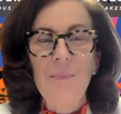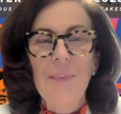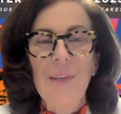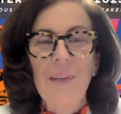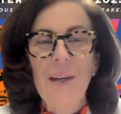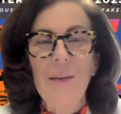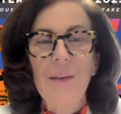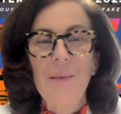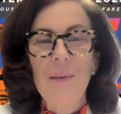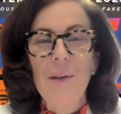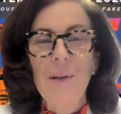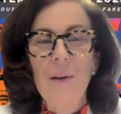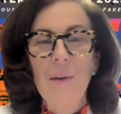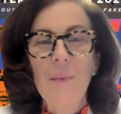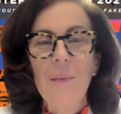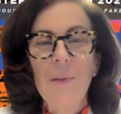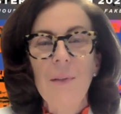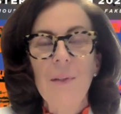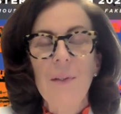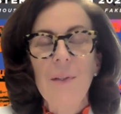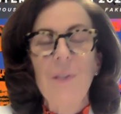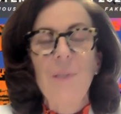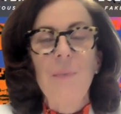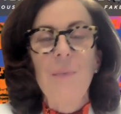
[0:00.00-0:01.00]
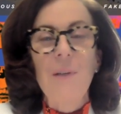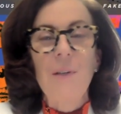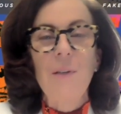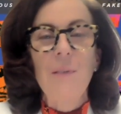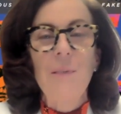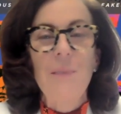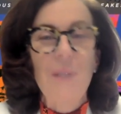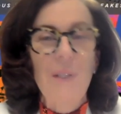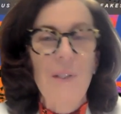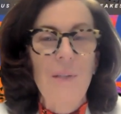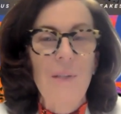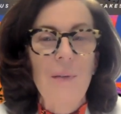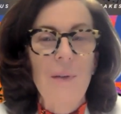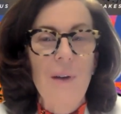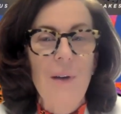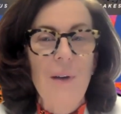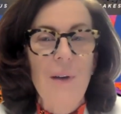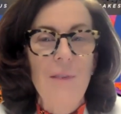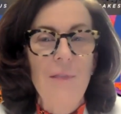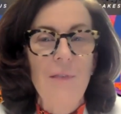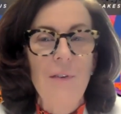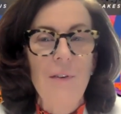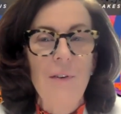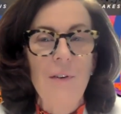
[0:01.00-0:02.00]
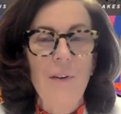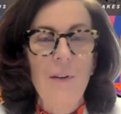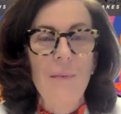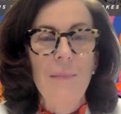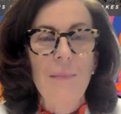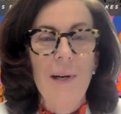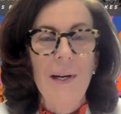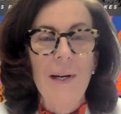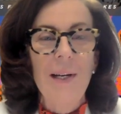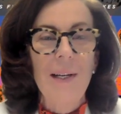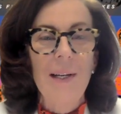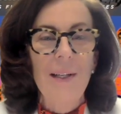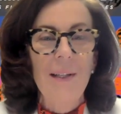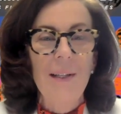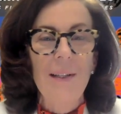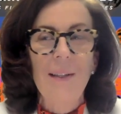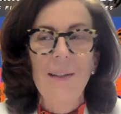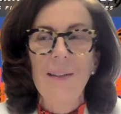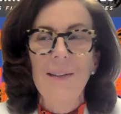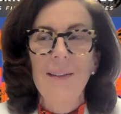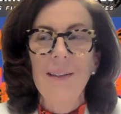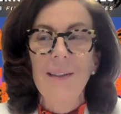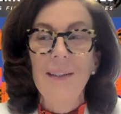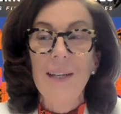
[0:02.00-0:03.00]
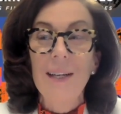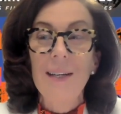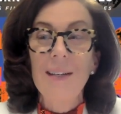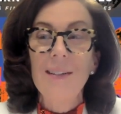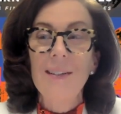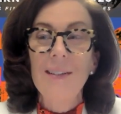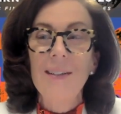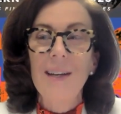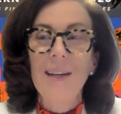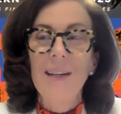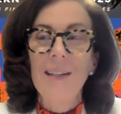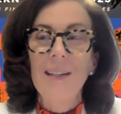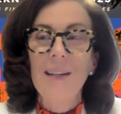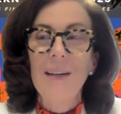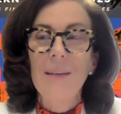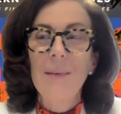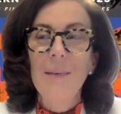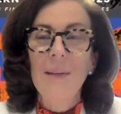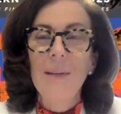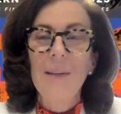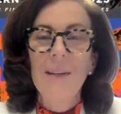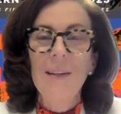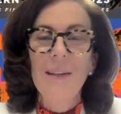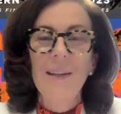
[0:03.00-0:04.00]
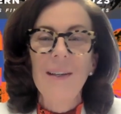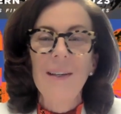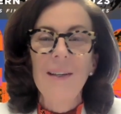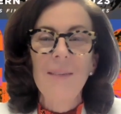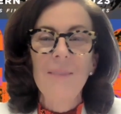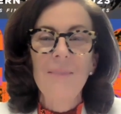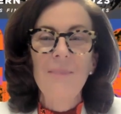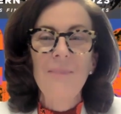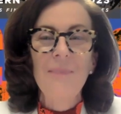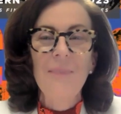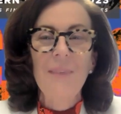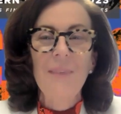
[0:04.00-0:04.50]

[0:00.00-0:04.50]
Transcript: And we hope that the special mix we offer, combining the latest academic thinking